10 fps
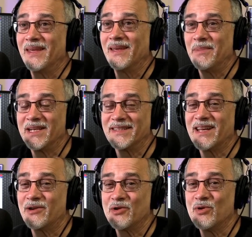because I
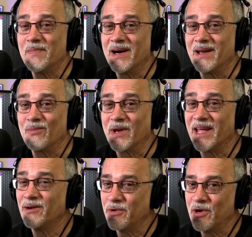don't know about it. When I
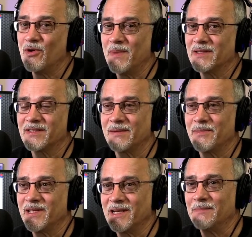don't know about
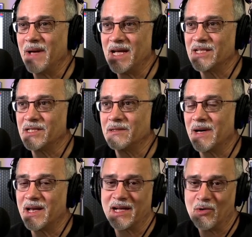something that I'm passionate
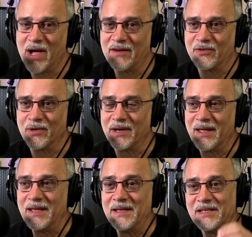about, I go after it.
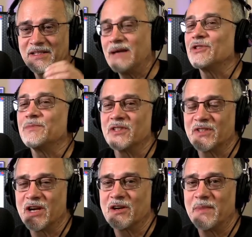So that was the
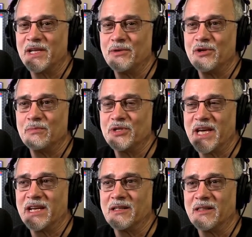start of my YouTube
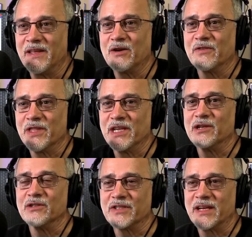channel, and then over the
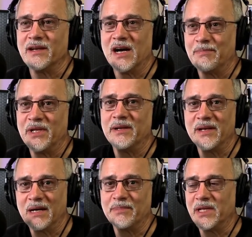years, I upped it,
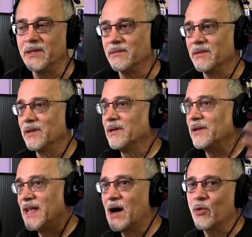and
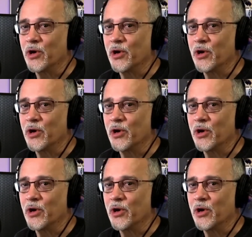now we're